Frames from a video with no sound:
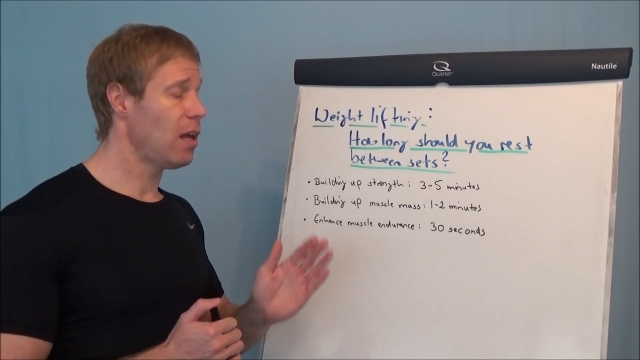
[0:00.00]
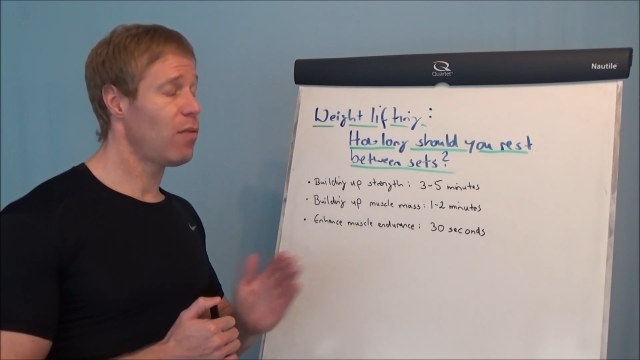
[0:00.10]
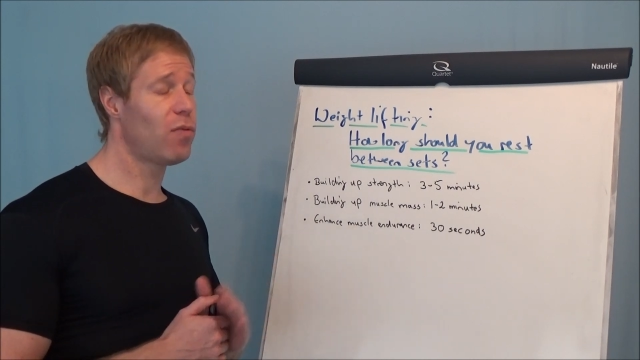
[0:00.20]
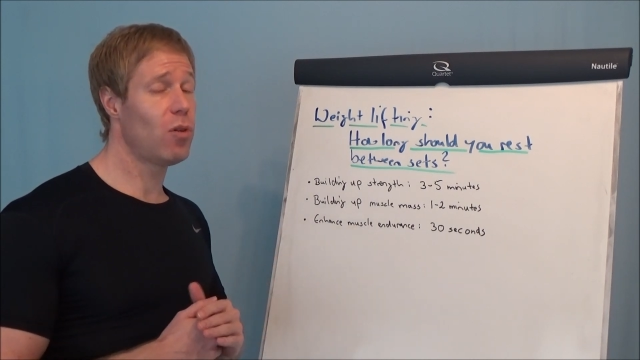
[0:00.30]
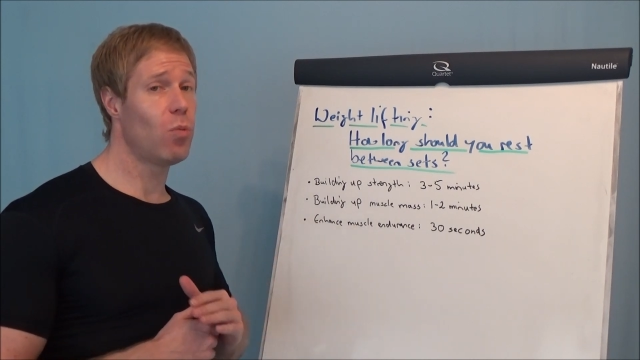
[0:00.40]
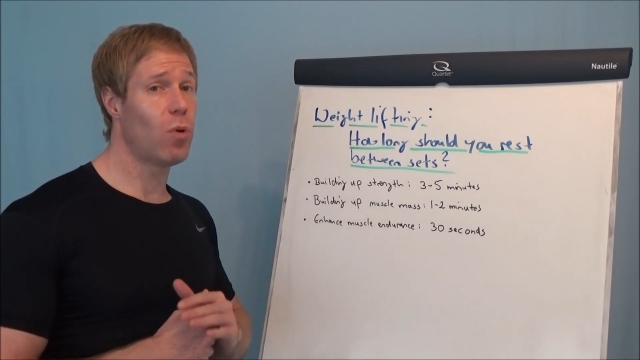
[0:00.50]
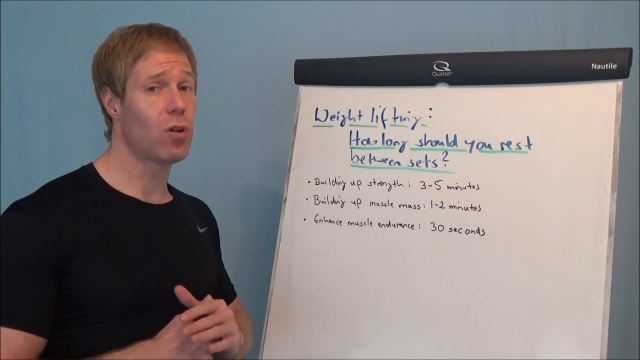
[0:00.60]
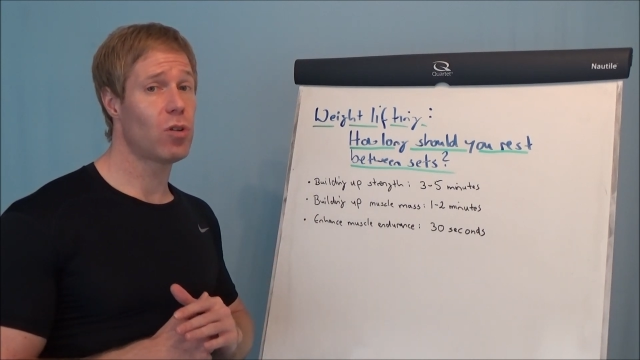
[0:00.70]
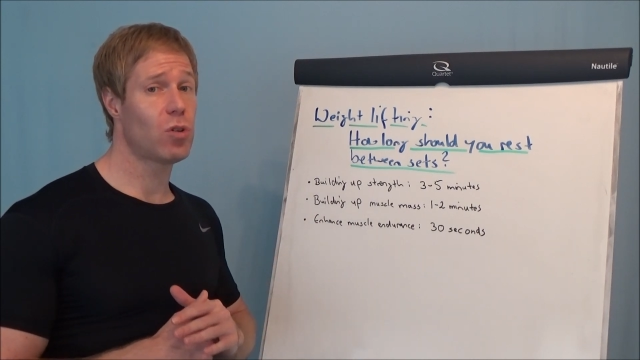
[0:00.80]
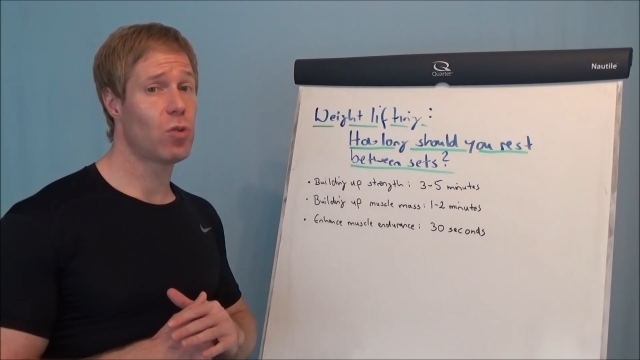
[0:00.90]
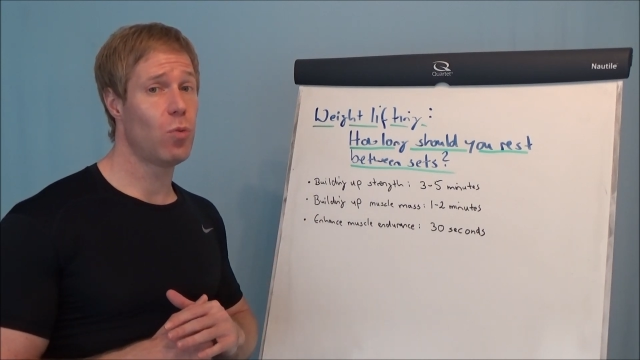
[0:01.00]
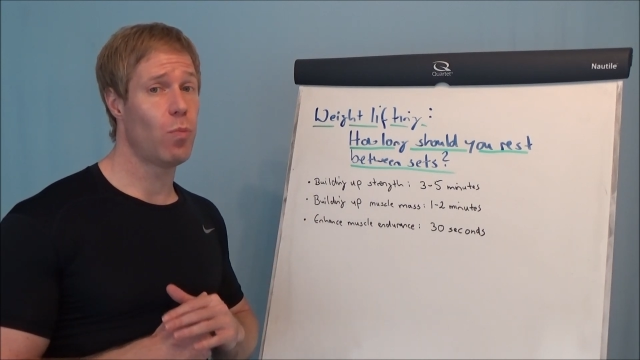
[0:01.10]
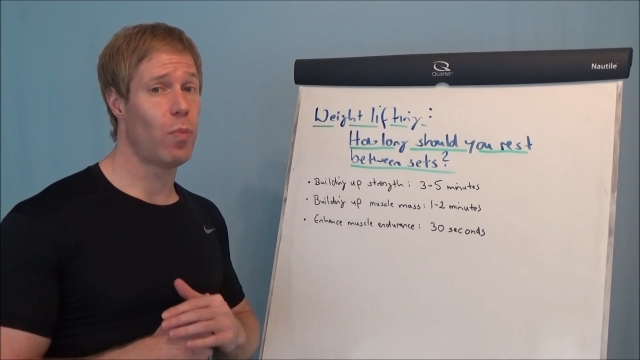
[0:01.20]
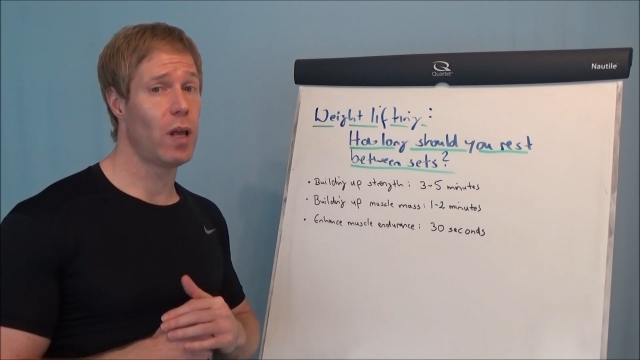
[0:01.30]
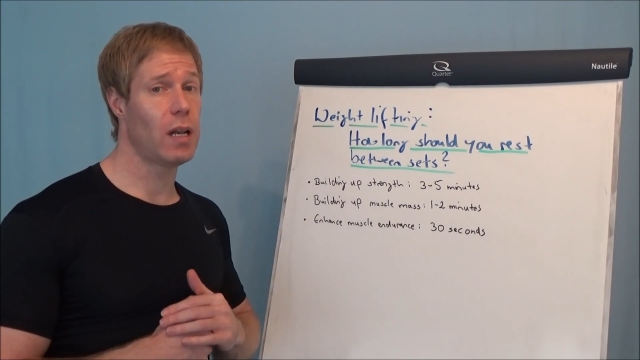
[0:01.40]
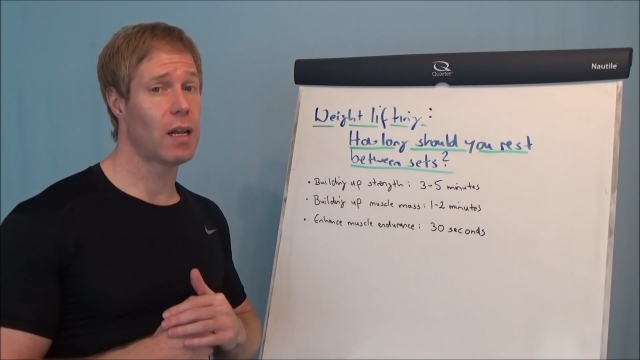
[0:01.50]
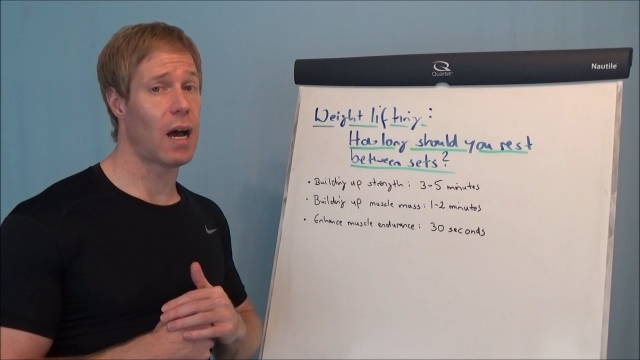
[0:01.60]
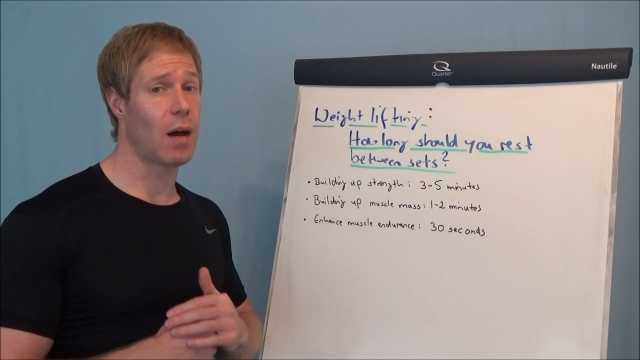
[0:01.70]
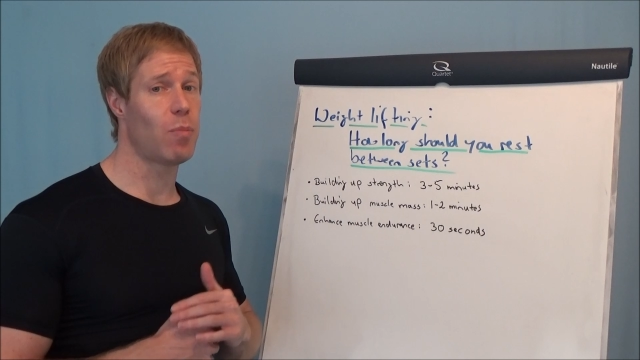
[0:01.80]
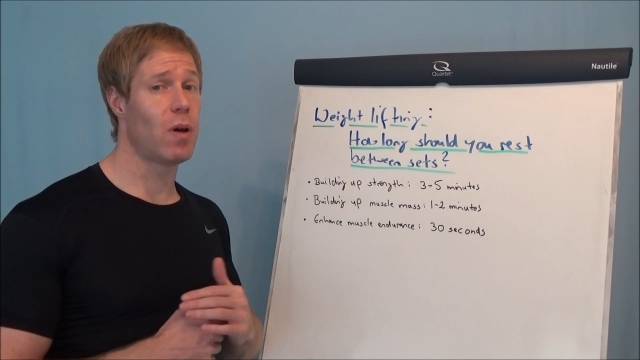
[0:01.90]
if you want to build
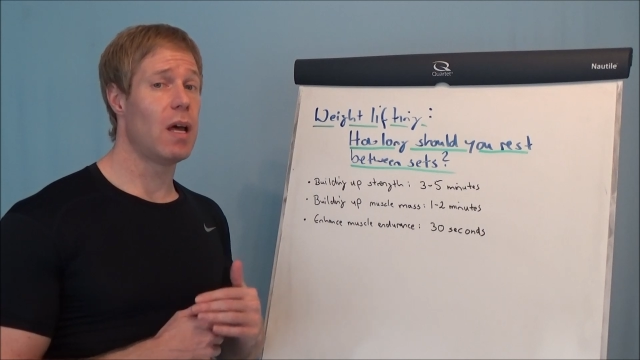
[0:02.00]
up